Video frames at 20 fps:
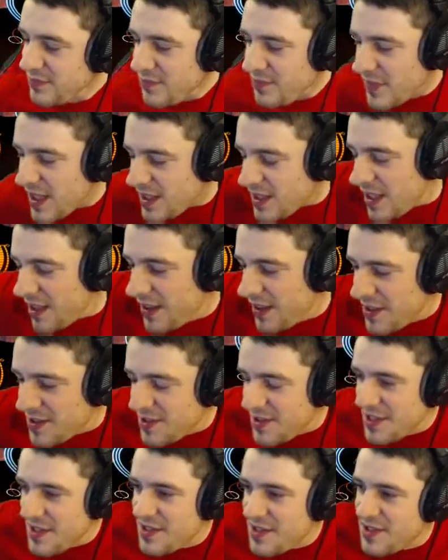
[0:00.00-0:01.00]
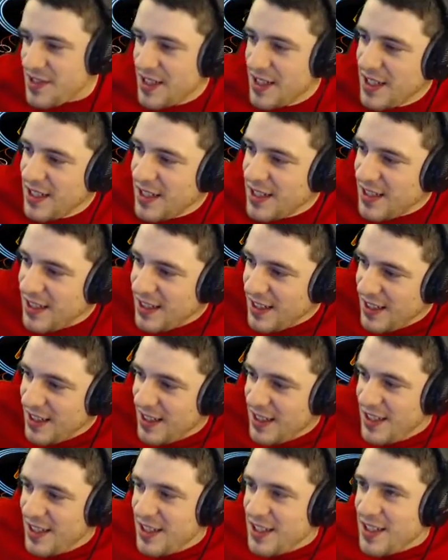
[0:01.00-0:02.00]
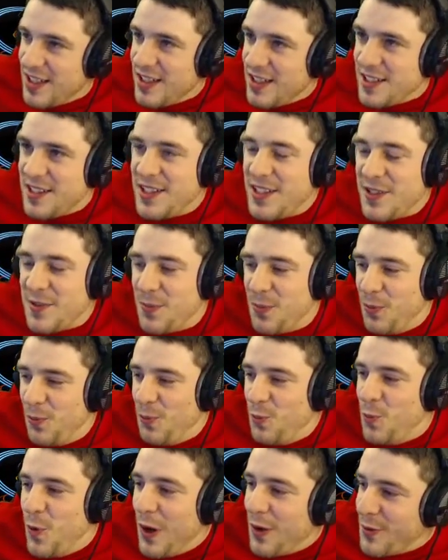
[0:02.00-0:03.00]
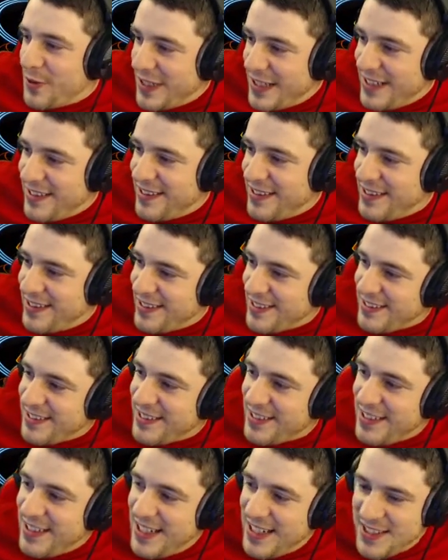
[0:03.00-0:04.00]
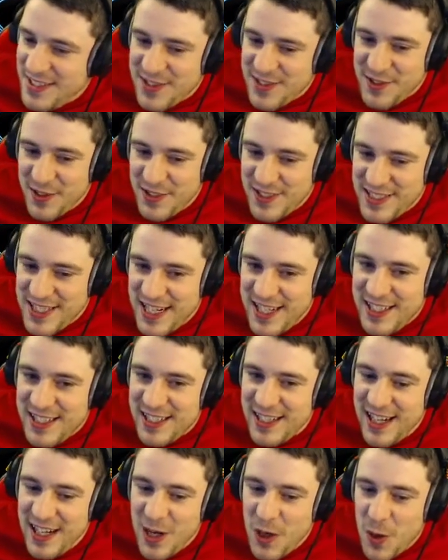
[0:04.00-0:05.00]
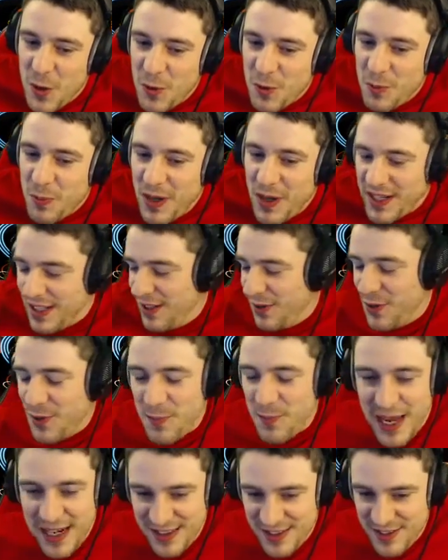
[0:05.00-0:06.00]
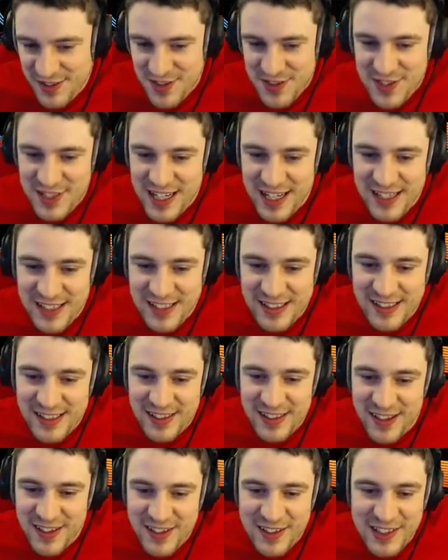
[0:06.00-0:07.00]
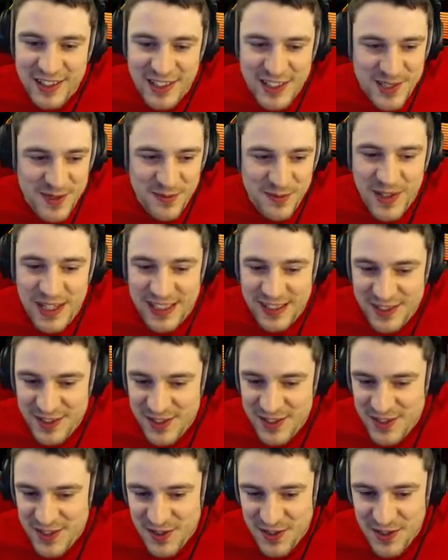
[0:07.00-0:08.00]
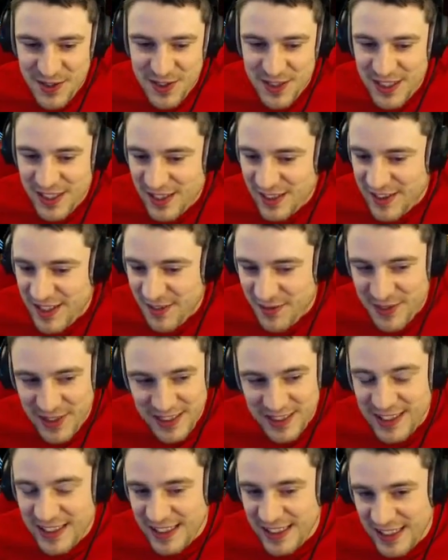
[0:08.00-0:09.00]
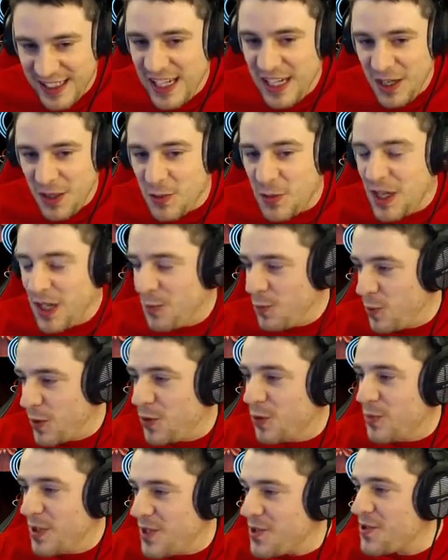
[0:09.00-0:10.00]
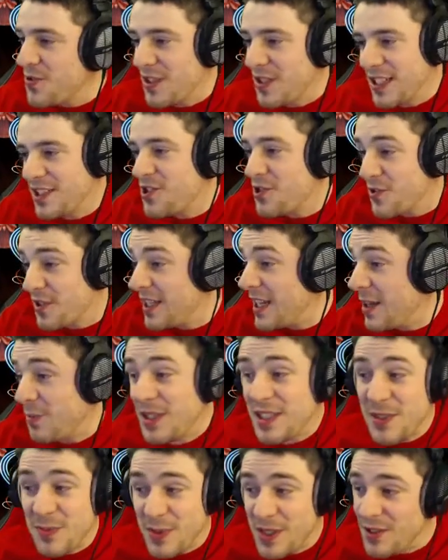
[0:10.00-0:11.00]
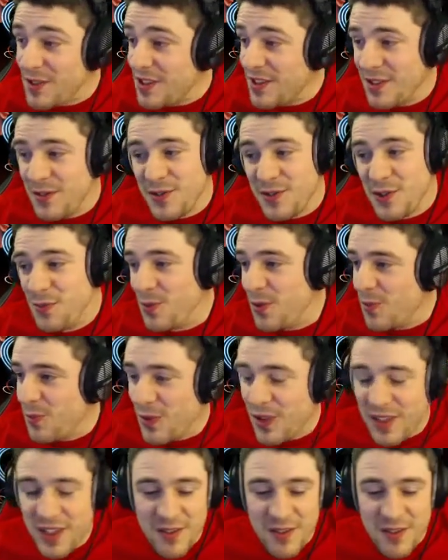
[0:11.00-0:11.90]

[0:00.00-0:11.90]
Yeah, this this worry that it's going to take a whole bucket load of balance, and I think that's a valid concern, and I definitely think it will be during that beta period of 2.1.